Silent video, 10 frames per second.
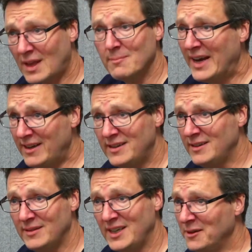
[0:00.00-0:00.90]
mainly
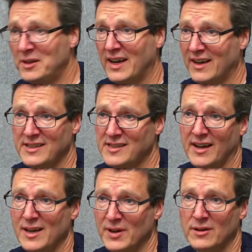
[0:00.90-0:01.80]
the UK, I'd
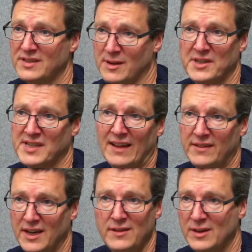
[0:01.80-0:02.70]
say, but some of the
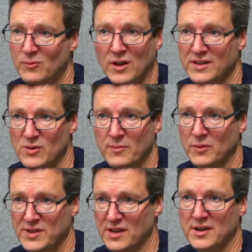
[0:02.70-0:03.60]
Scandinavian ones
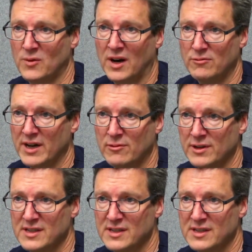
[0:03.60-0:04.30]
were sort of quite rigorous.